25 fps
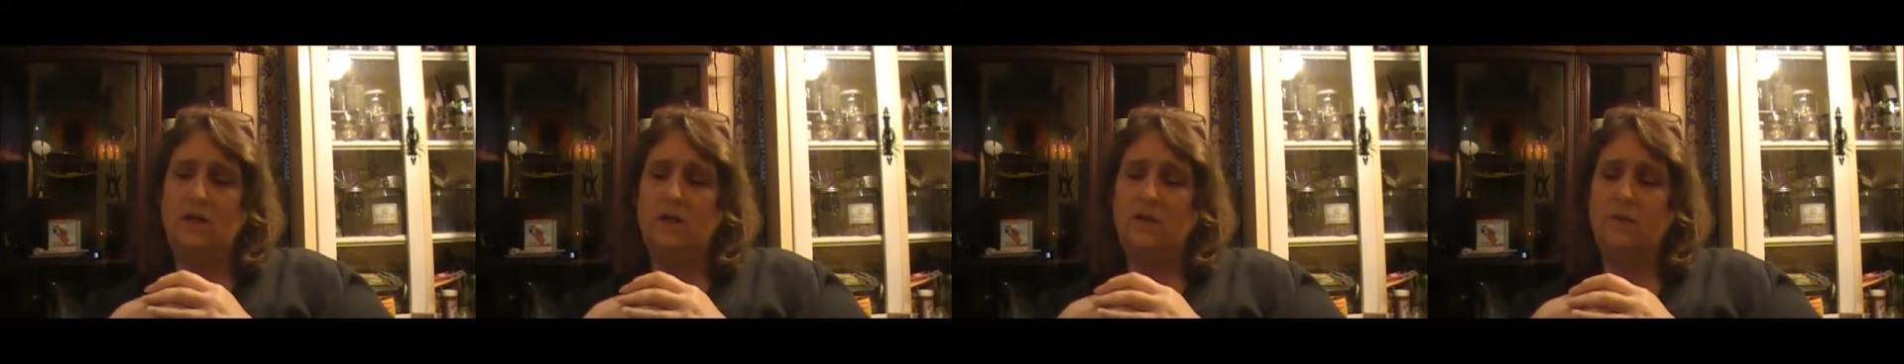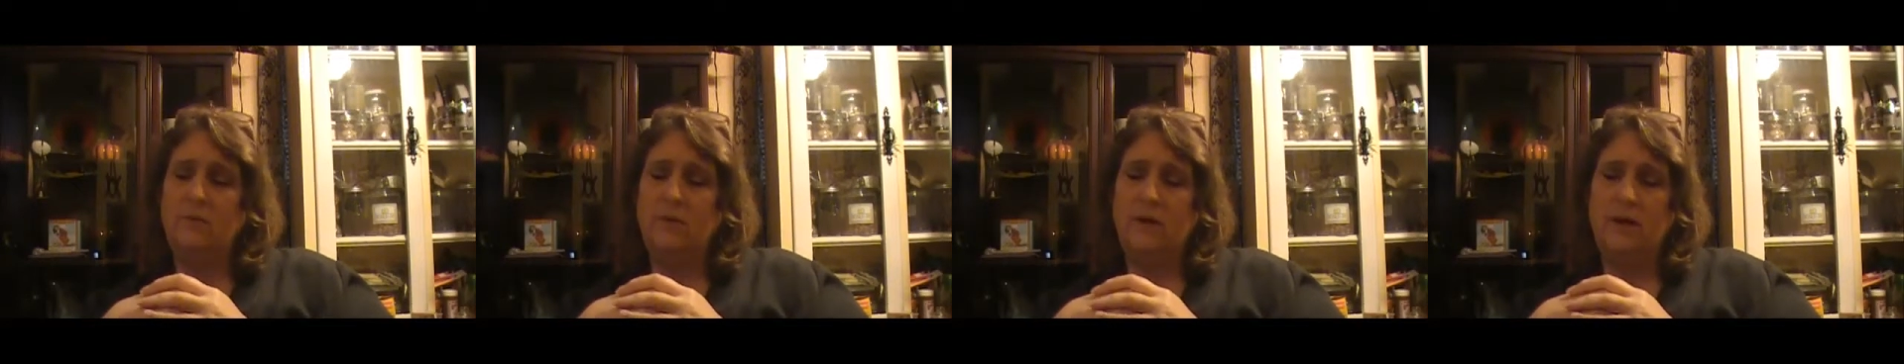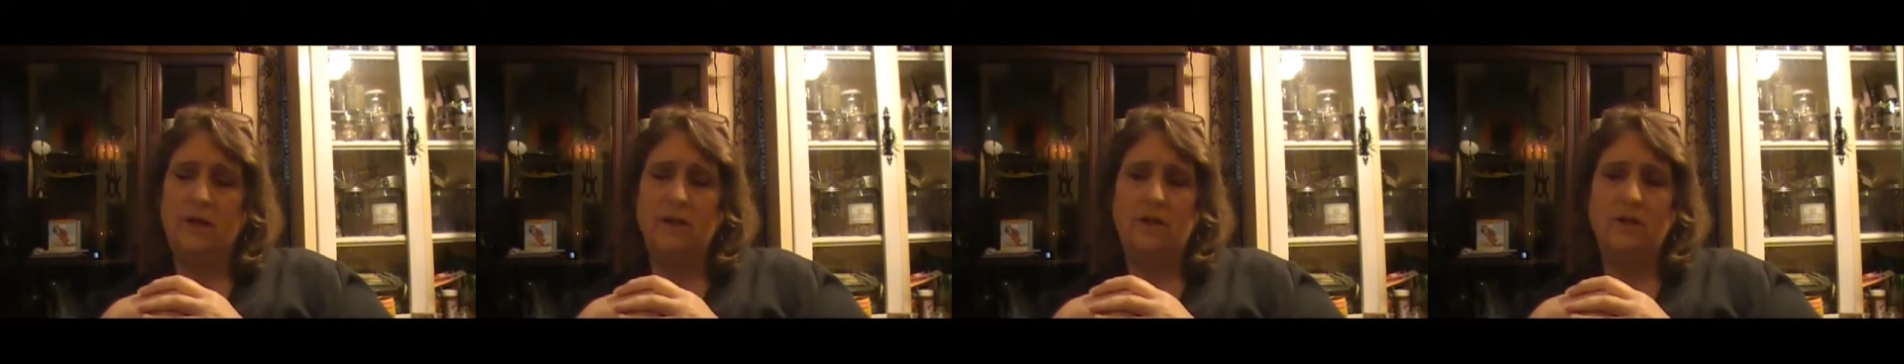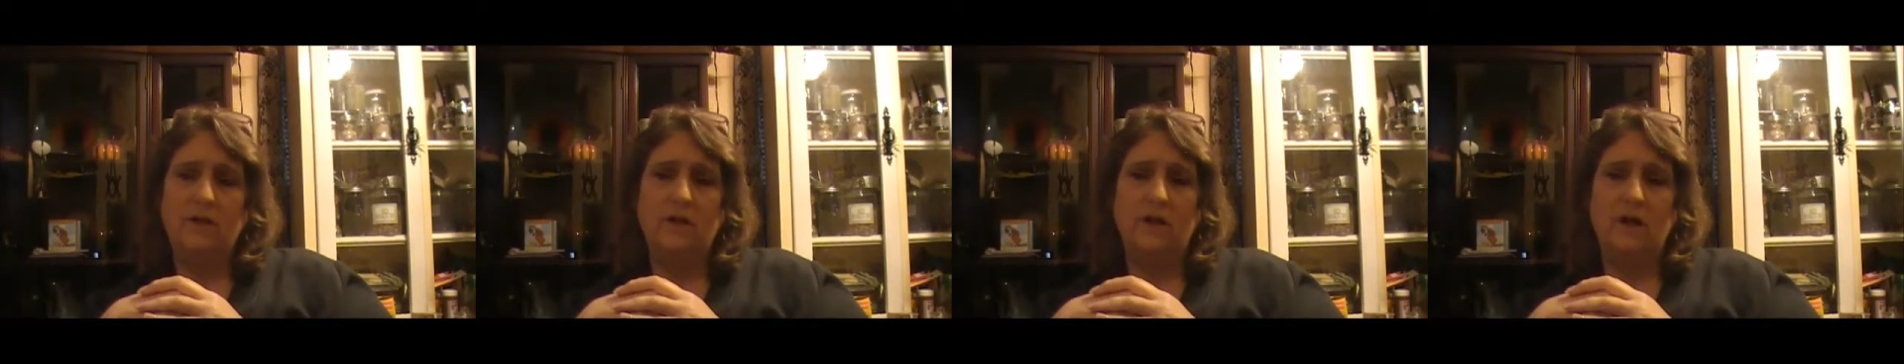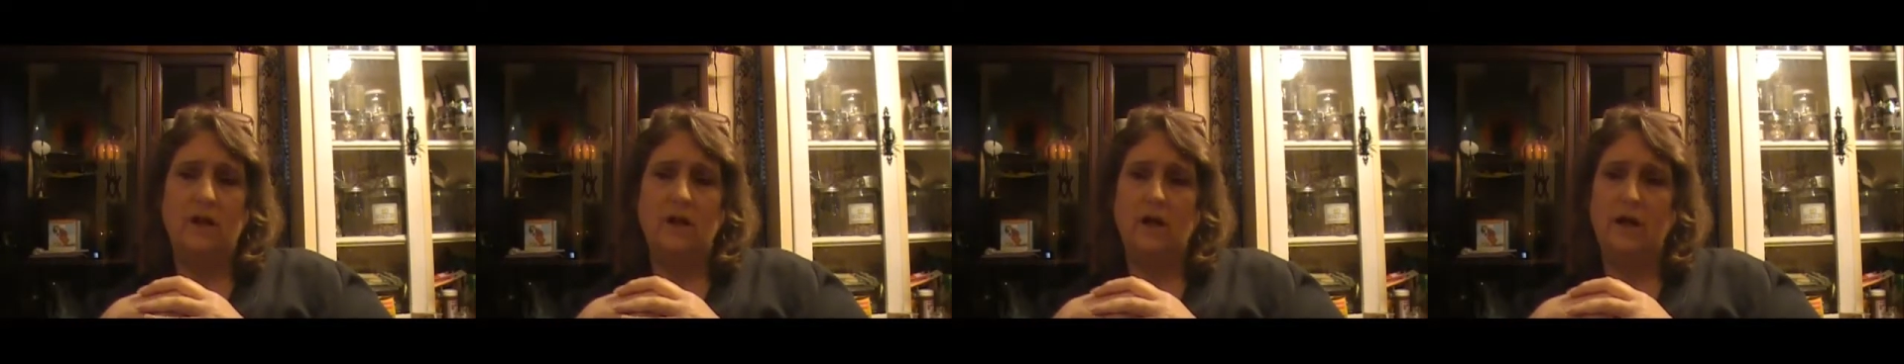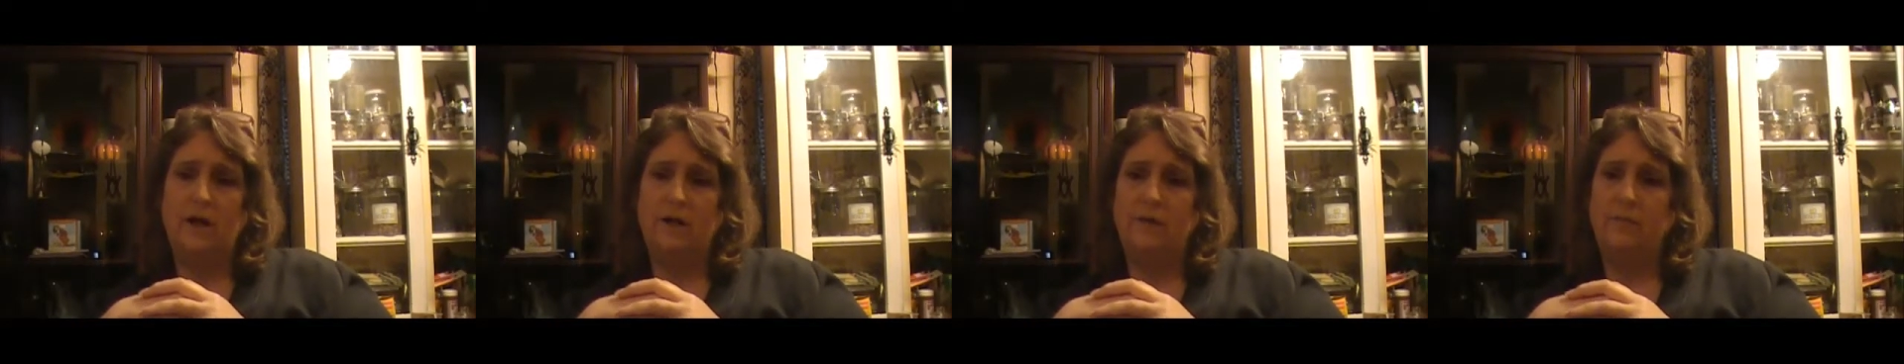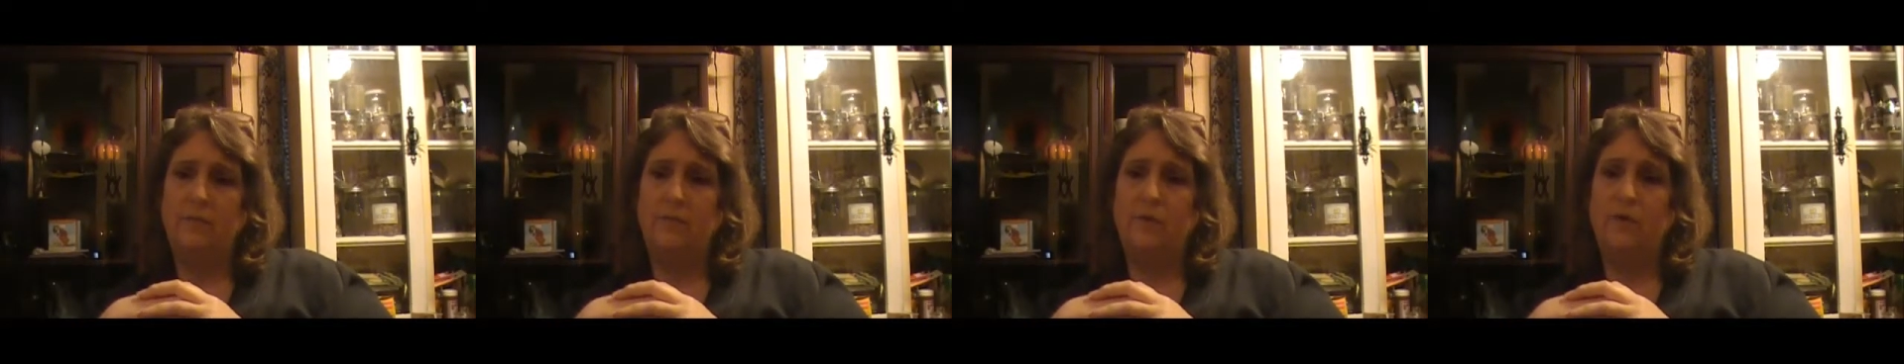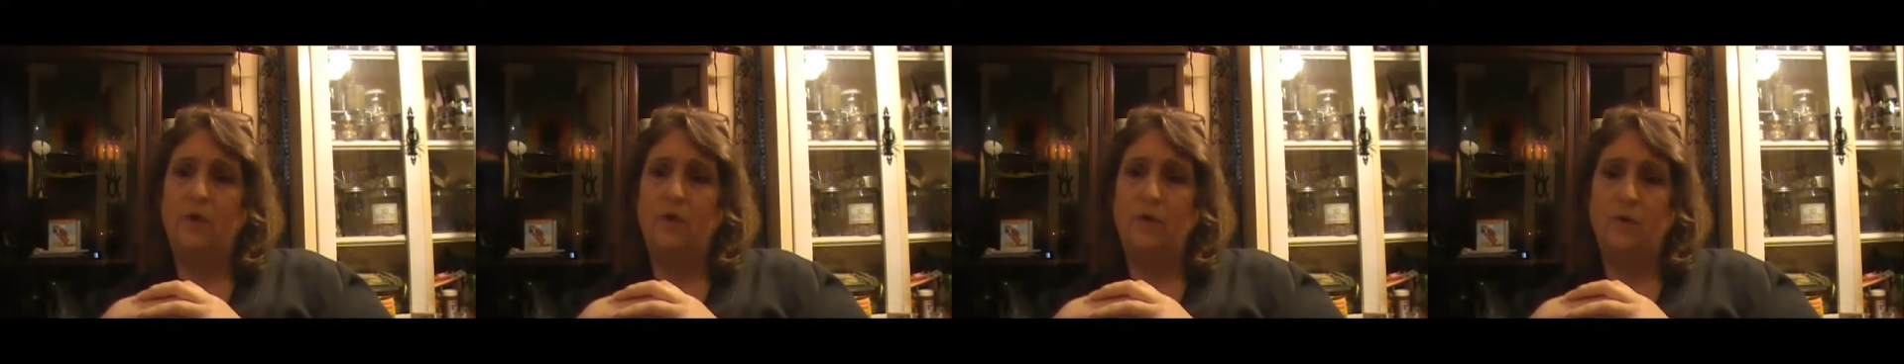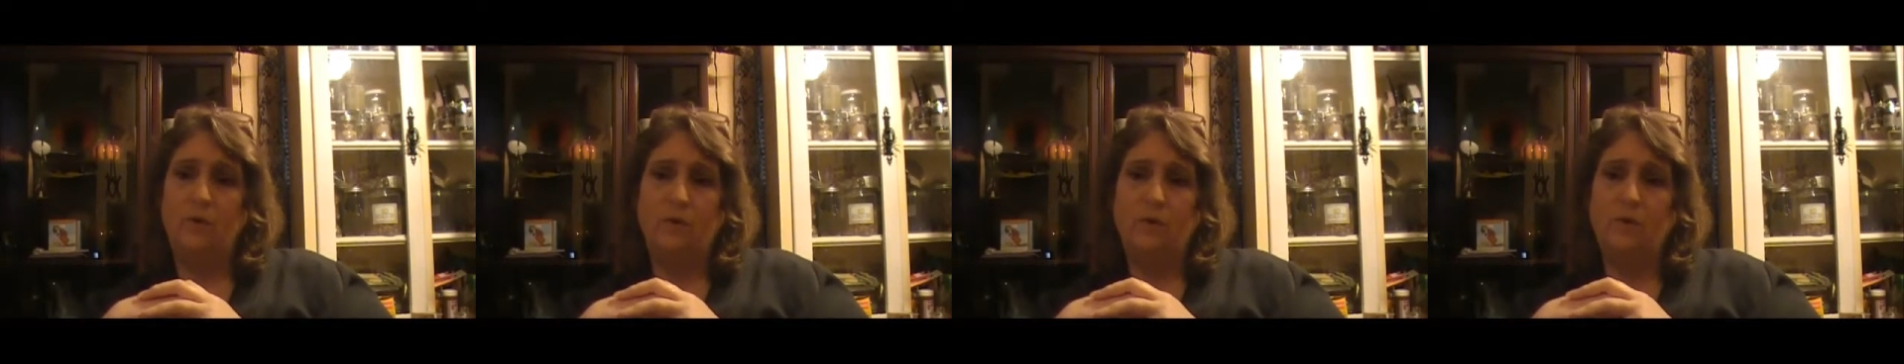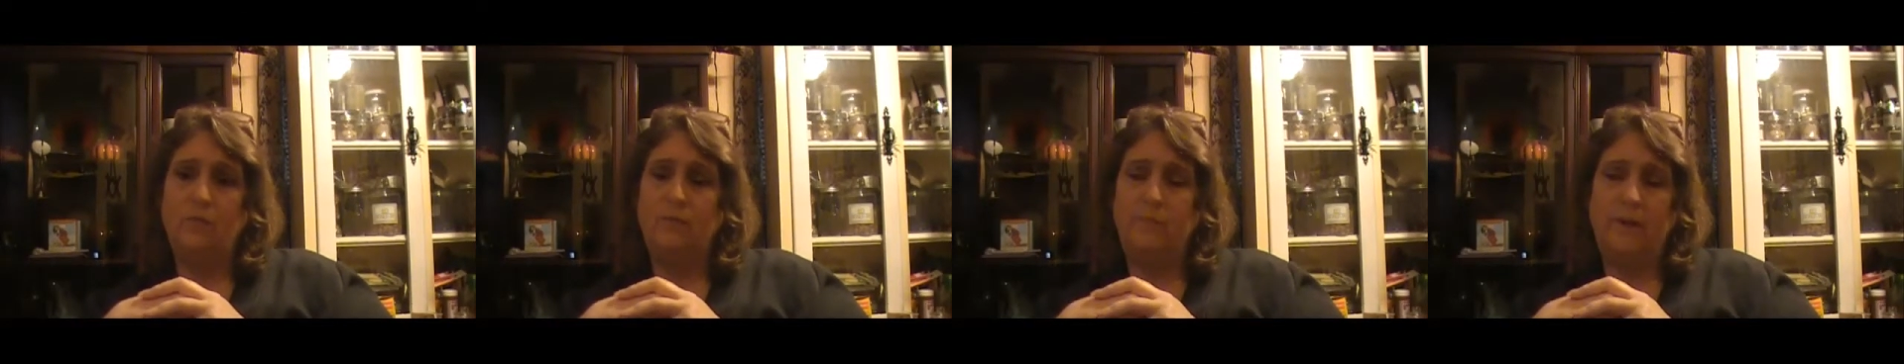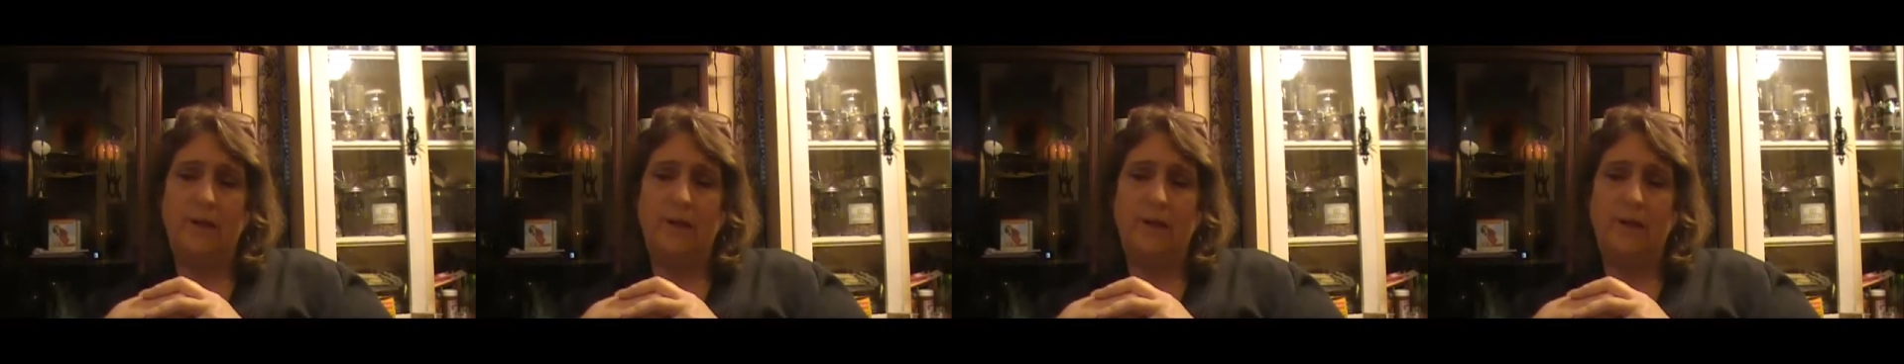around Yule,